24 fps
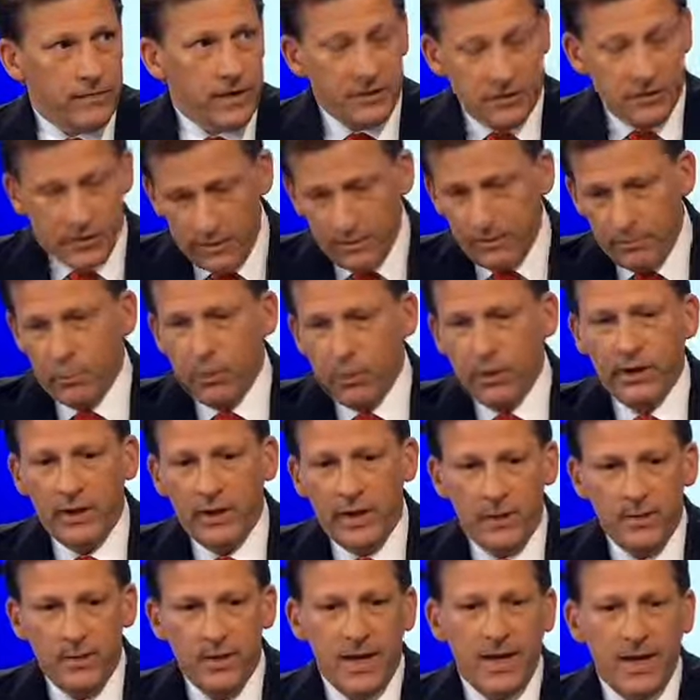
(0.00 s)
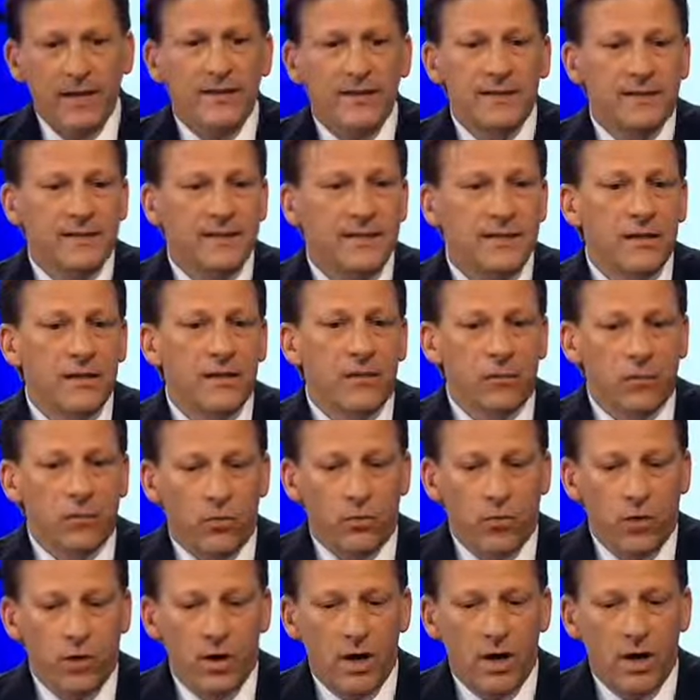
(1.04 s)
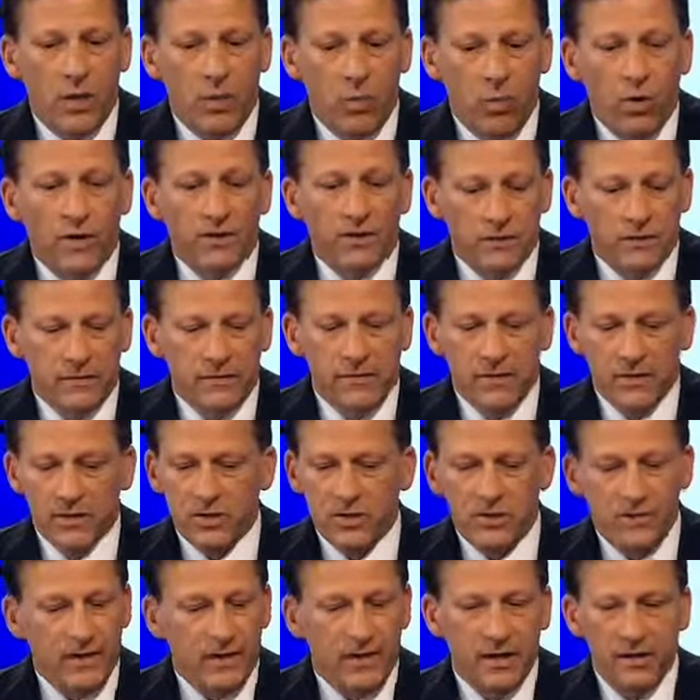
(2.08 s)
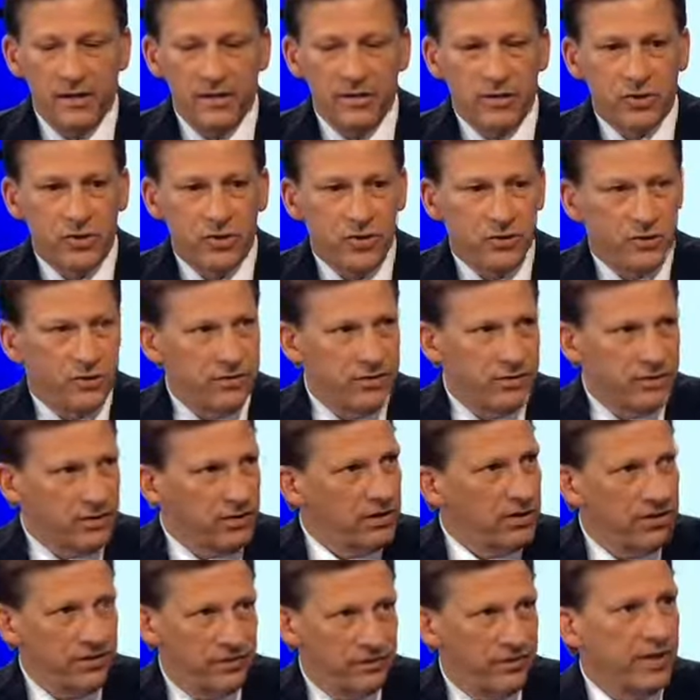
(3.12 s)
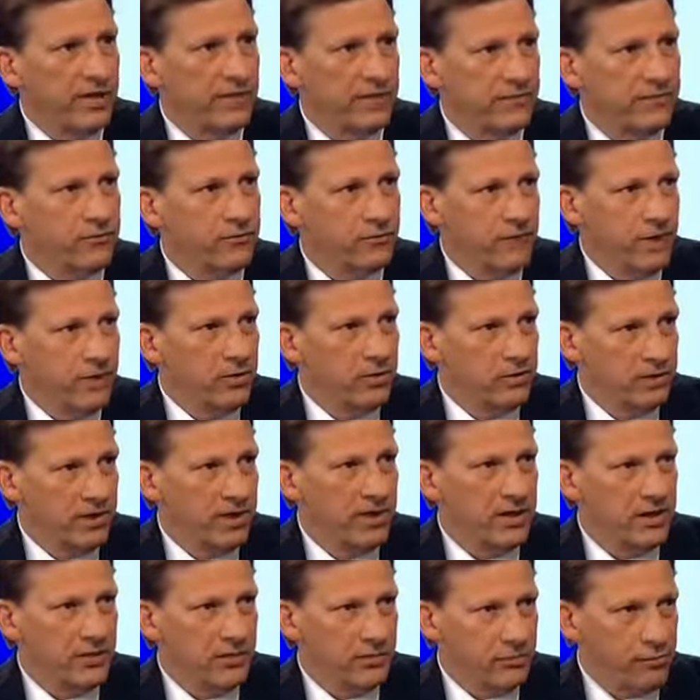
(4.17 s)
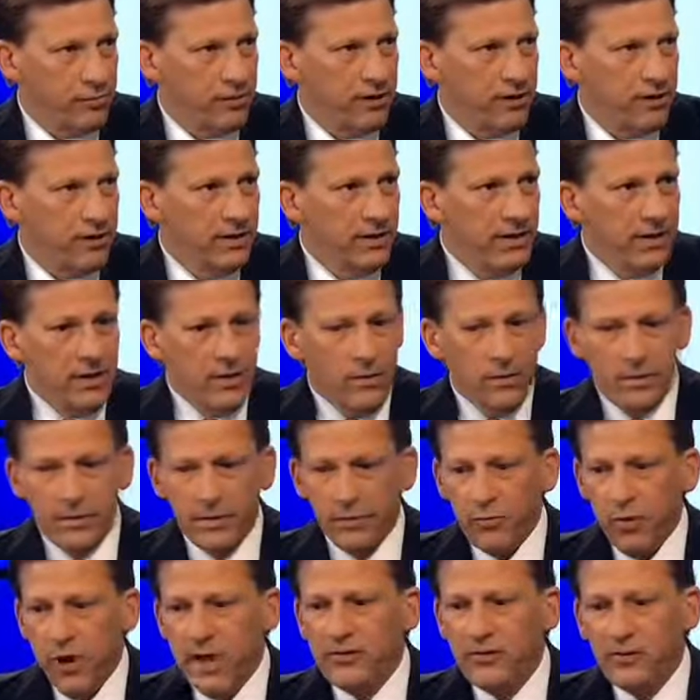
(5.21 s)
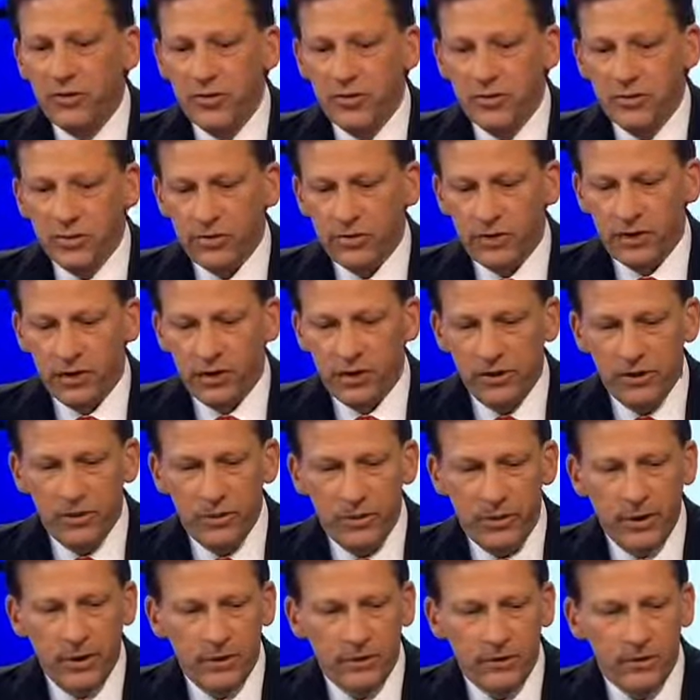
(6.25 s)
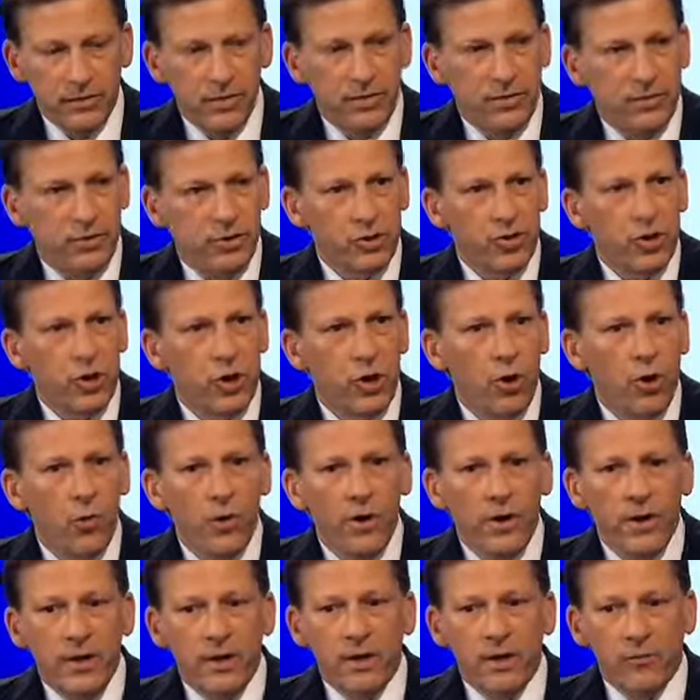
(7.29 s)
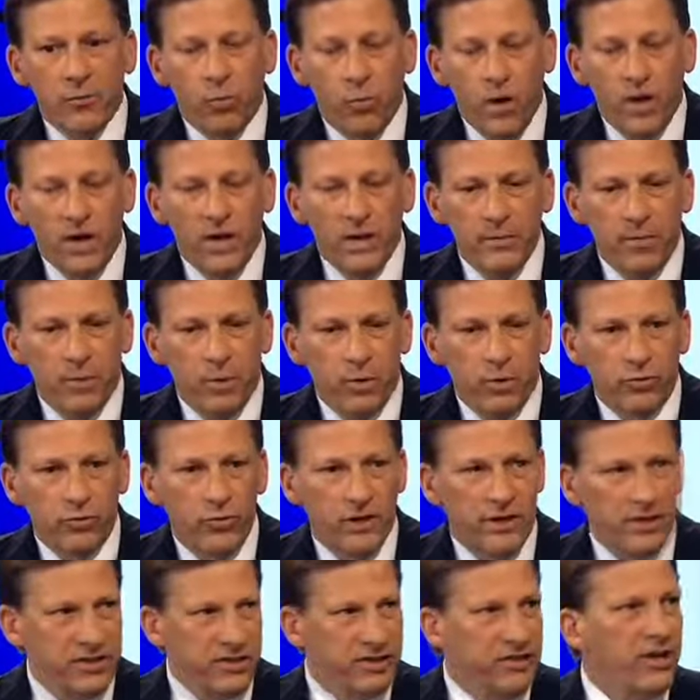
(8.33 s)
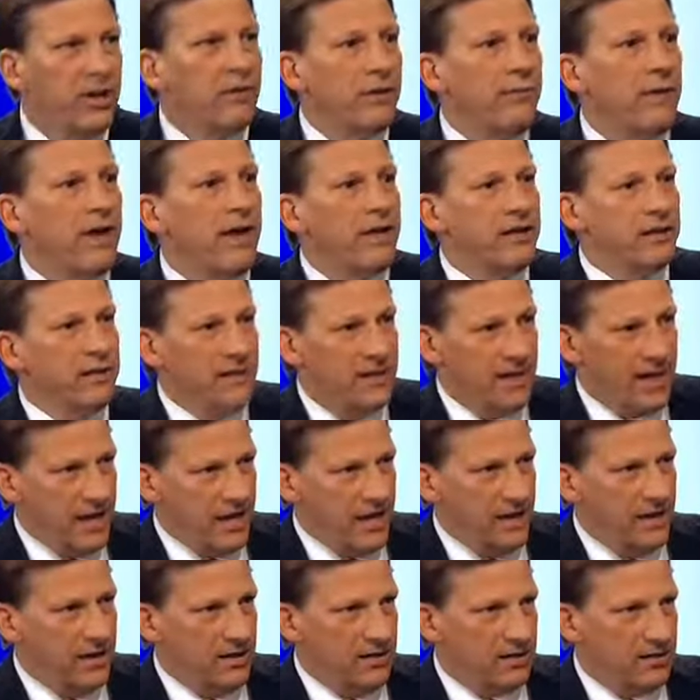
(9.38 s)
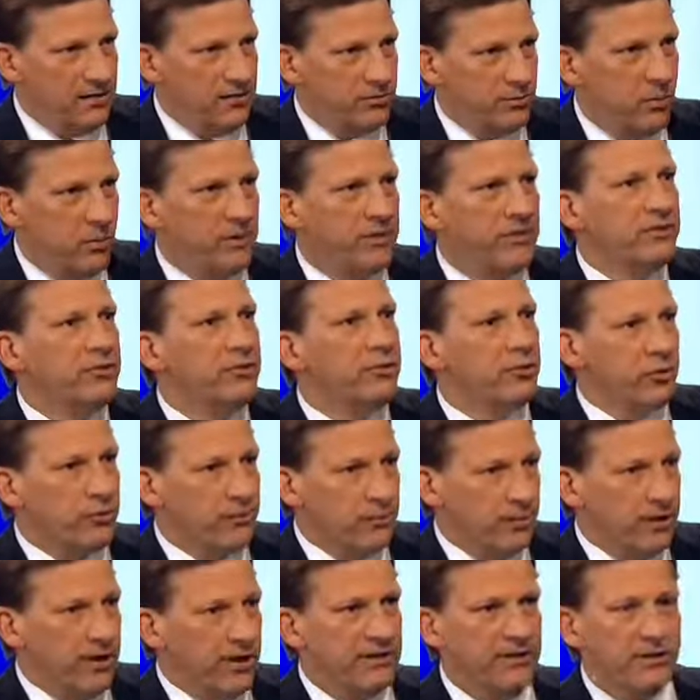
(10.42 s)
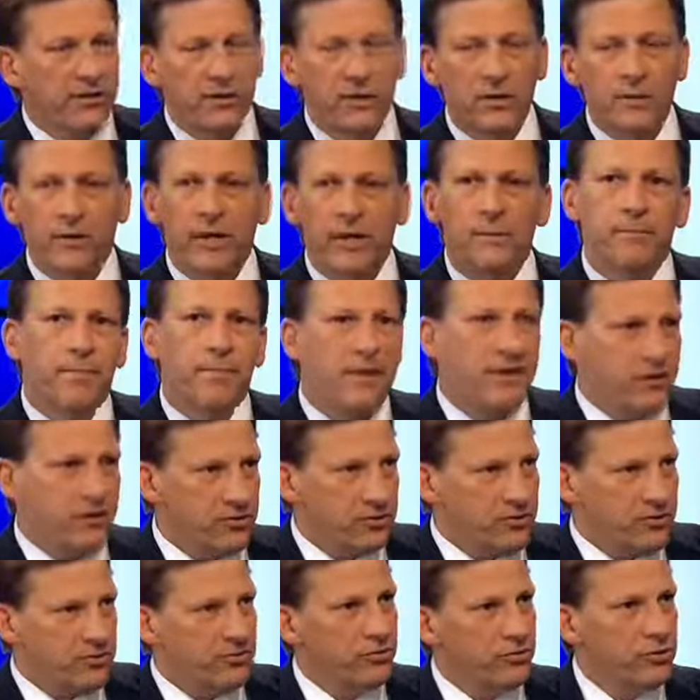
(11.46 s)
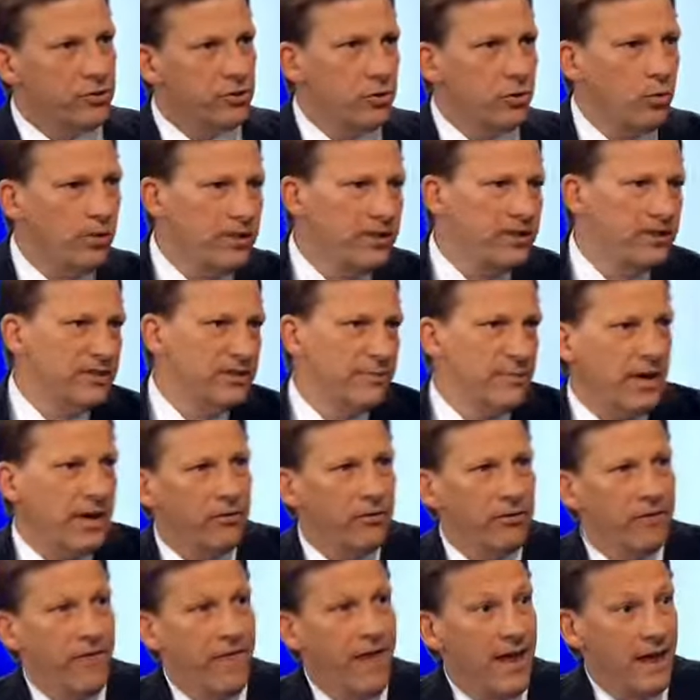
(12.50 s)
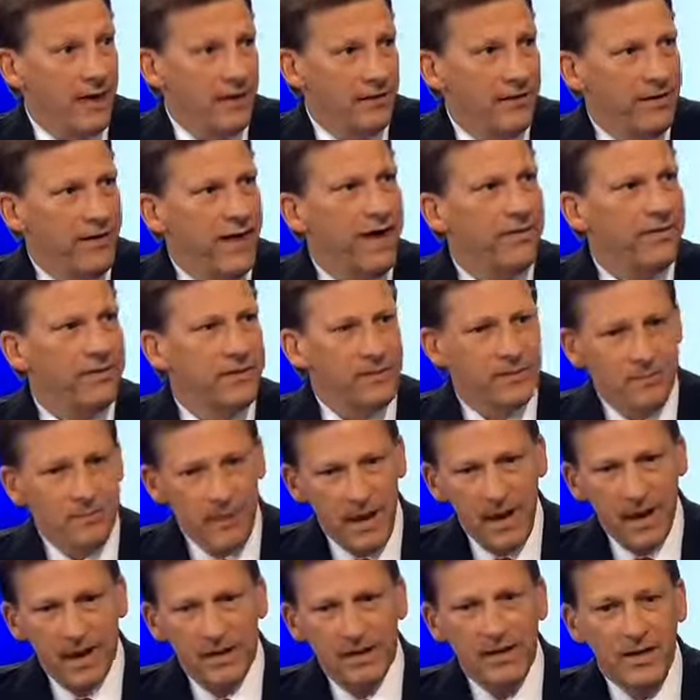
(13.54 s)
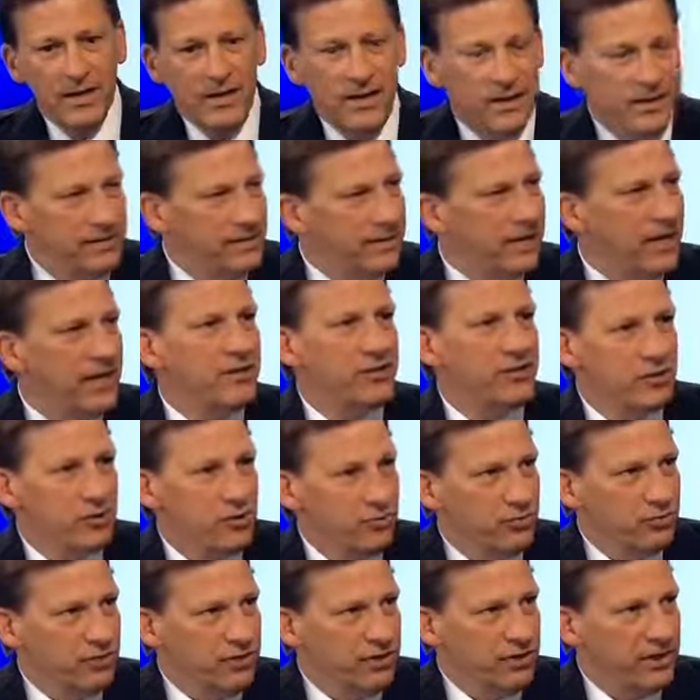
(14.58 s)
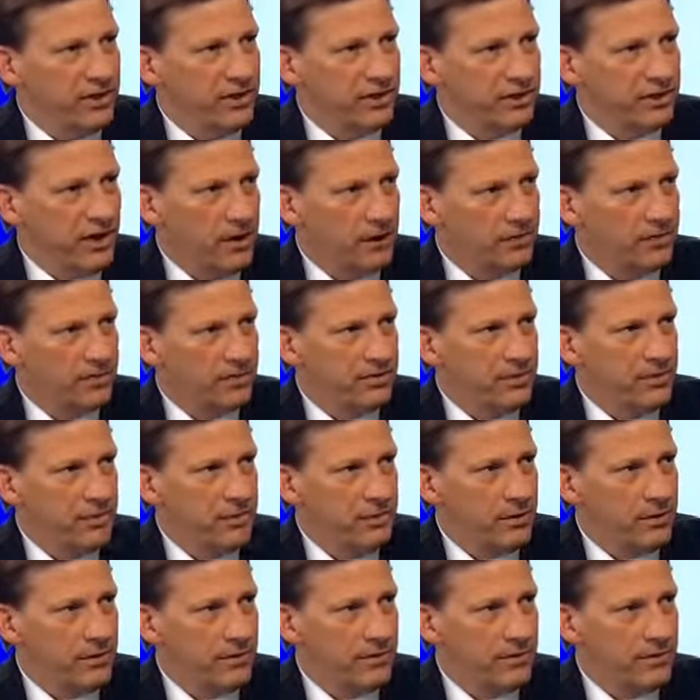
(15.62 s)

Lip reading: At some point. I mean, any single one conviction of any of these charges is a life sentence for a man who's 83. What the prosecution is going to do here is they're going to show Whitey Bulger as a young man in the 80s when this took place. They're going to get pictures and show what he's about then, not this man in tennis shoes sitting at the counsel table.